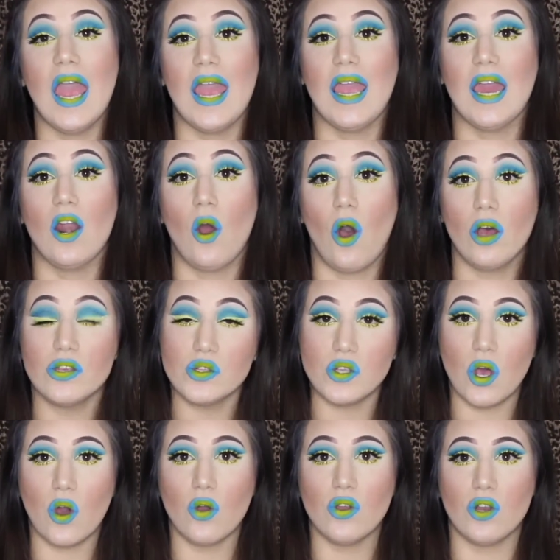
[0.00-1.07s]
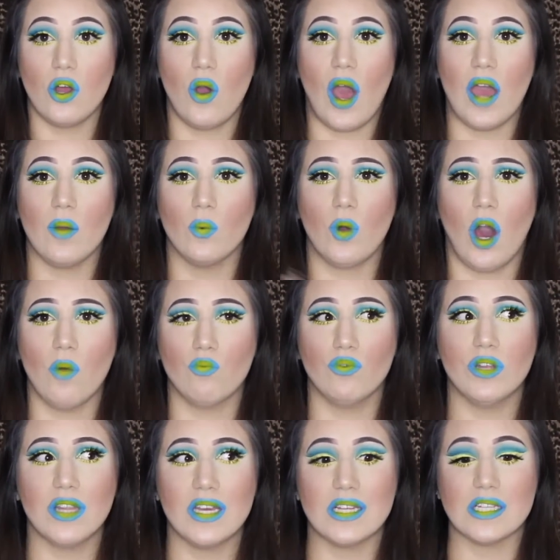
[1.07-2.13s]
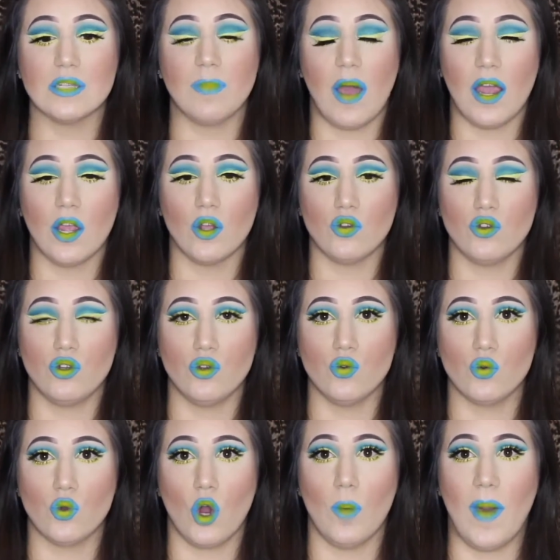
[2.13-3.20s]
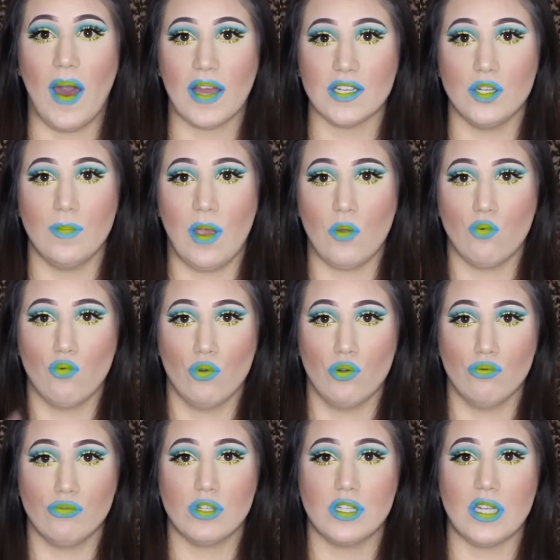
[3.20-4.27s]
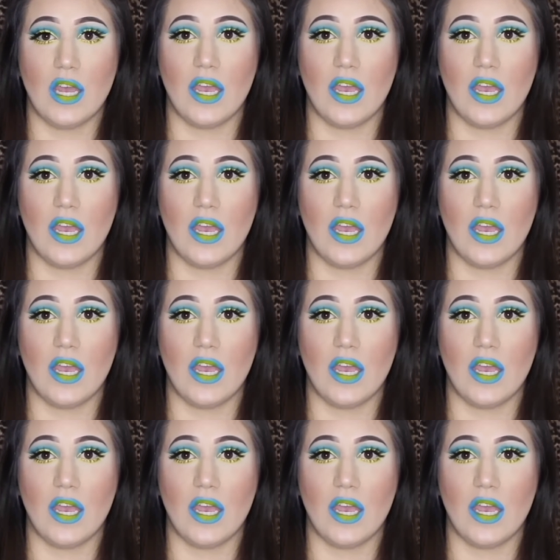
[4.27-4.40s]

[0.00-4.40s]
And also, you know, I got really inspired to go back to my roots.